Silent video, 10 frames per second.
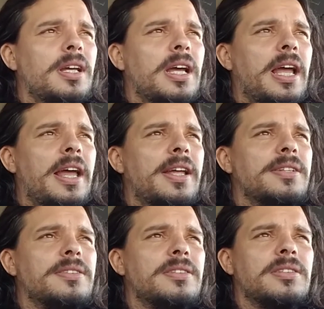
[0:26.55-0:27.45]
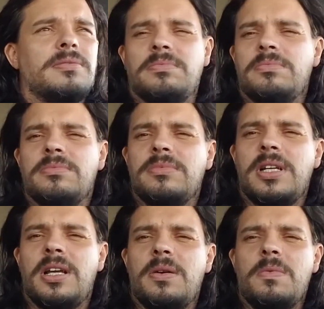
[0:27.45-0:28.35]
And
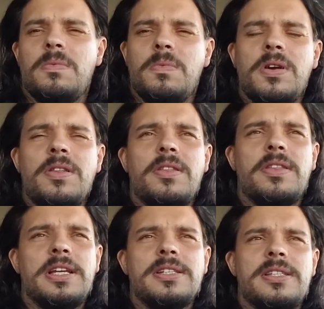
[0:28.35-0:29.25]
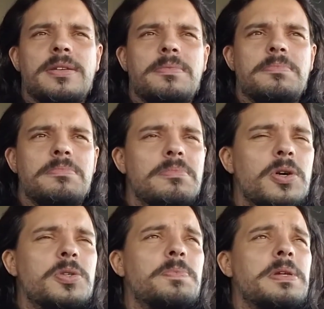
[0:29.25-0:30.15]
one of the things that
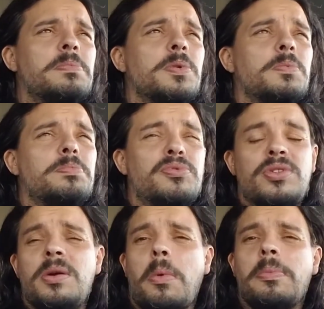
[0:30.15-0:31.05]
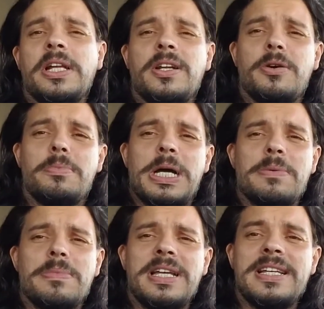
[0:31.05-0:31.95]
most people probably know
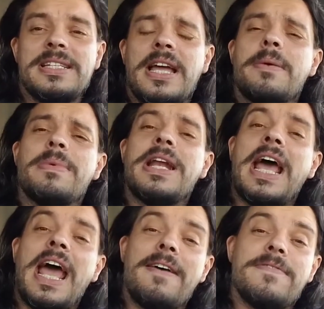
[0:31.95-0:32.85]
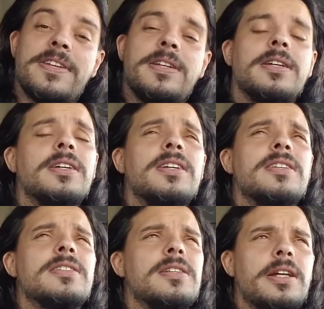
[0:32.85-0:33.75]
about me is I am an avid
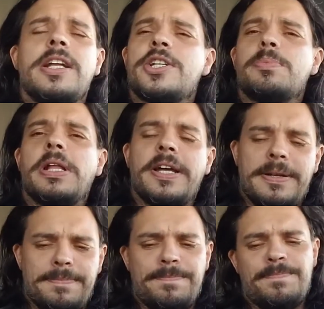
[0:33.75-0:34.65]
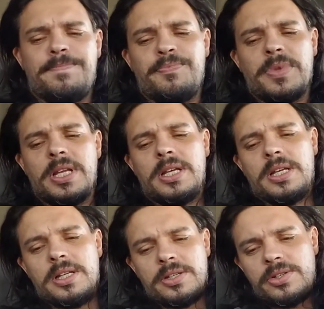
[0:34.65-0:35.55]
Slaanesh player.
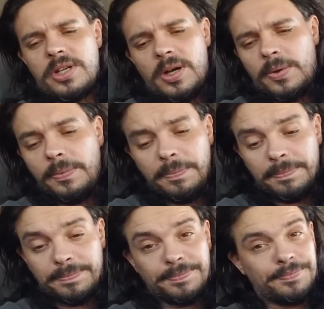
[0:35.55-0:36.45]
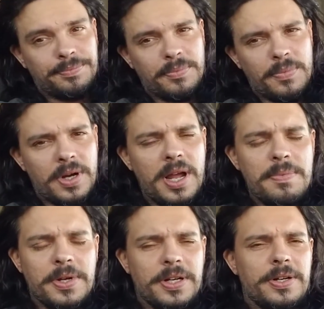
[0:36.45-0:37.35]
So, what
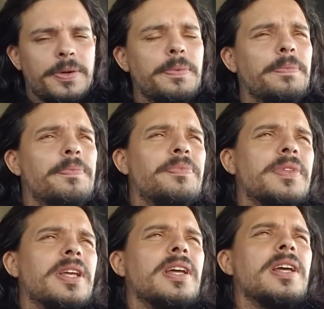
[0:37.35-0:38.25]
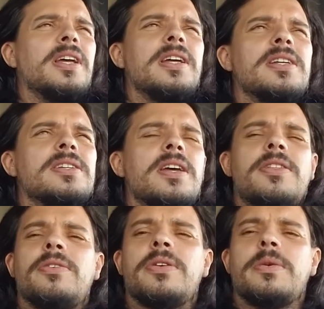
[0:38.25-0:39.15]
I'm going to do is I
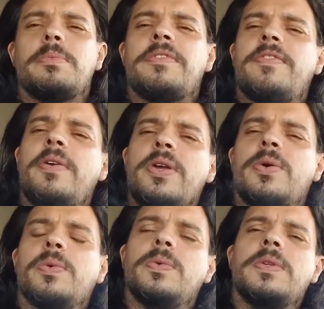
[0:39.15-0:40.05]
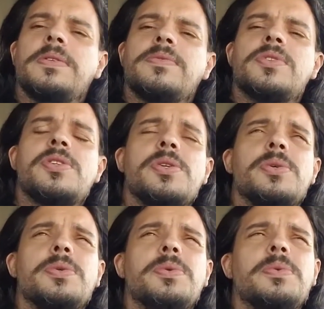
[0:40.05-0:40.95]
thought it would be very cool
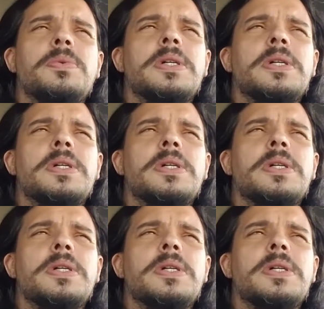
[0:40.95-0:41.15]
to...